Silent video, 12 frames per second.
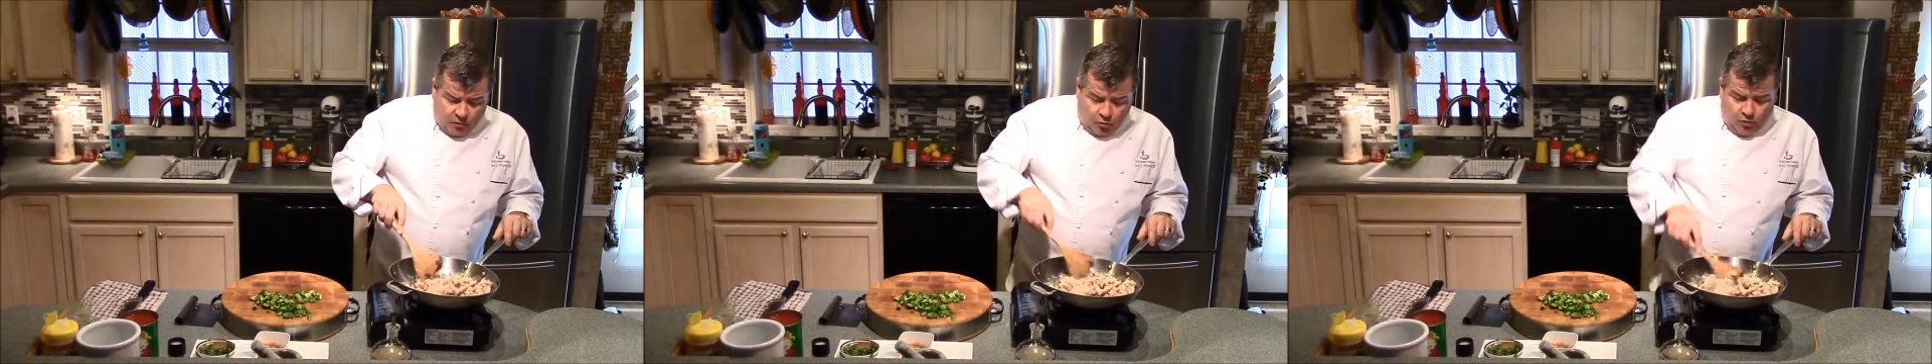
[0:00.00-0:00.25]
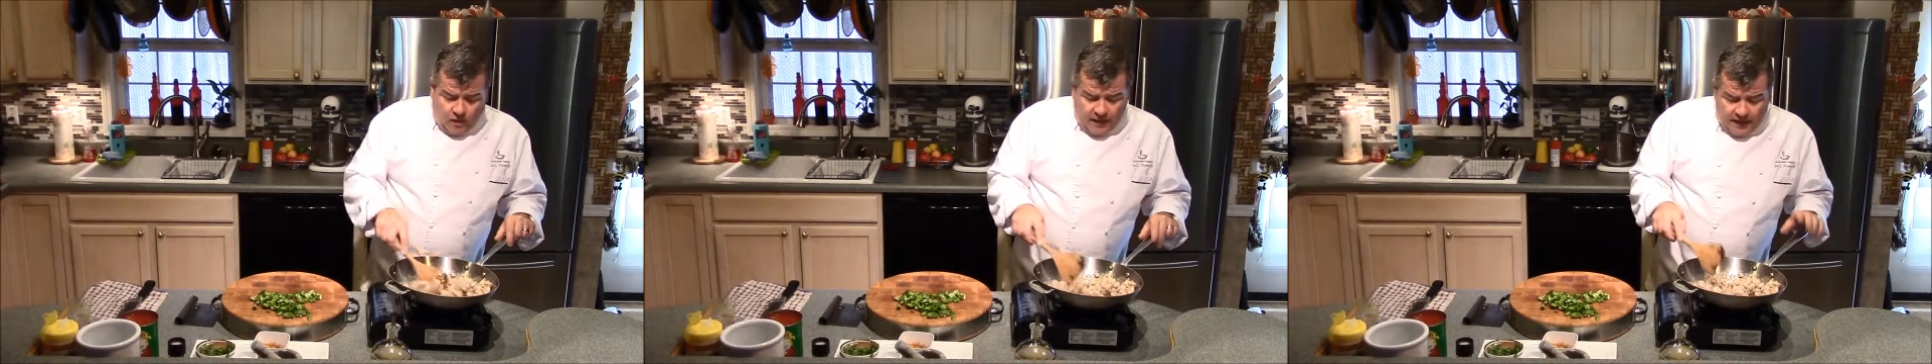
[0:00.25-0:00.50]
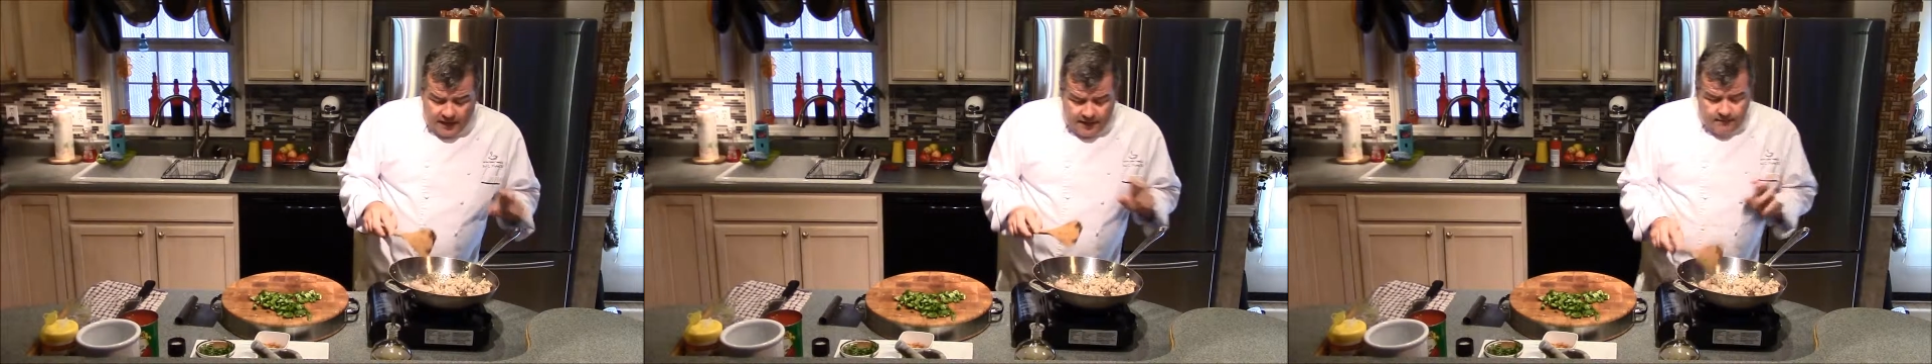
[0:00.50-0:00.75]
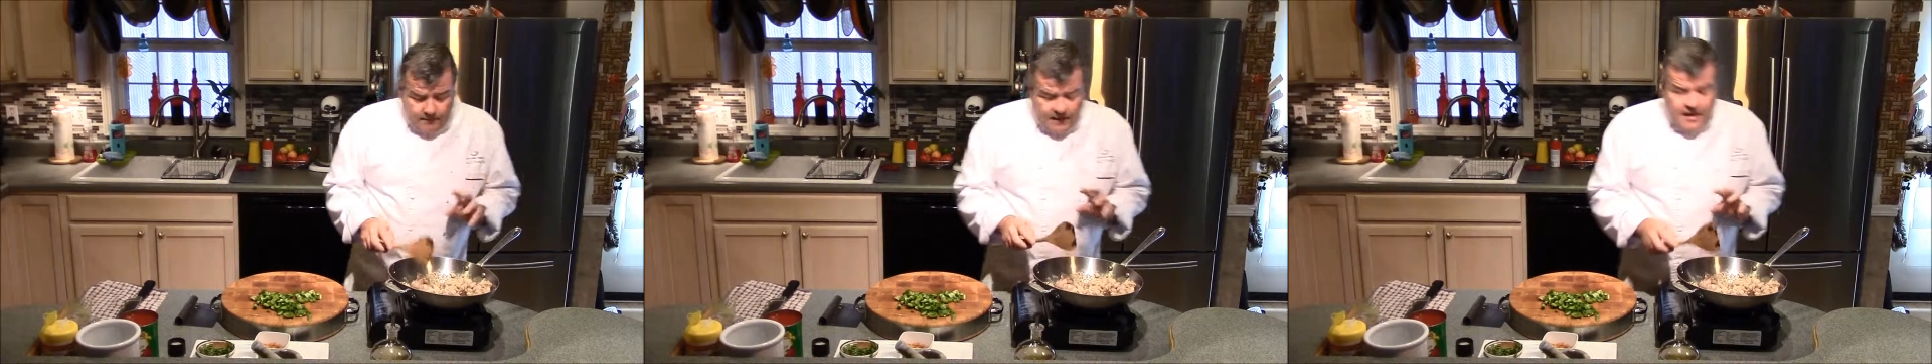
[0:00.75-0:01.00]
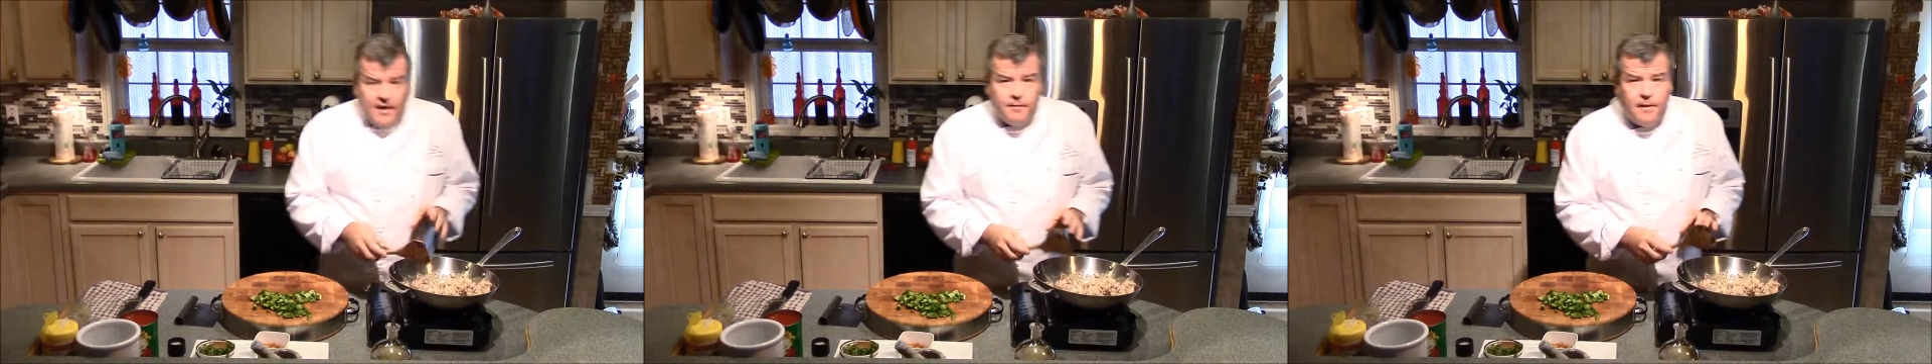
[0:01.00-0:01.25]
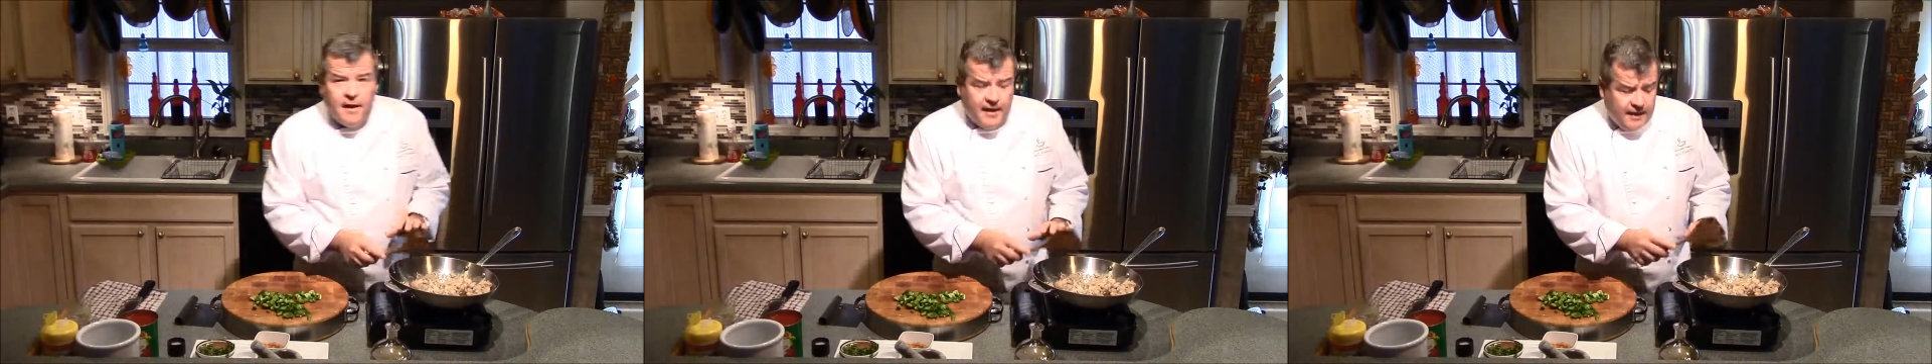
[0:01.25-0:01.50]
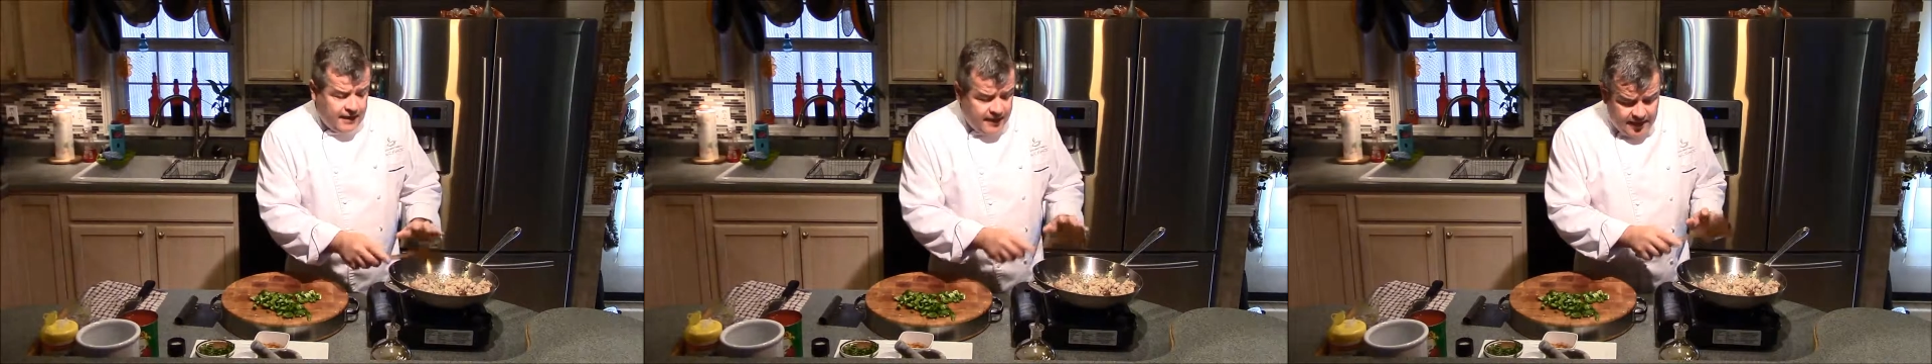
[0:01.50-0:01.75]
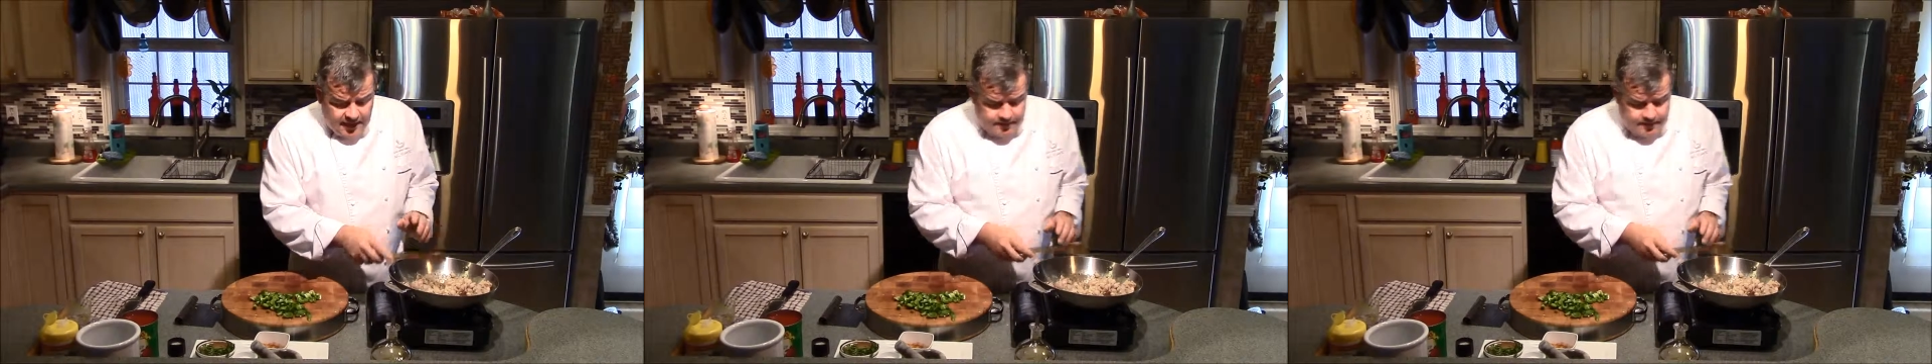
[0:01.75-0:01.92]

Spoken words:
we're on a medium-high heat.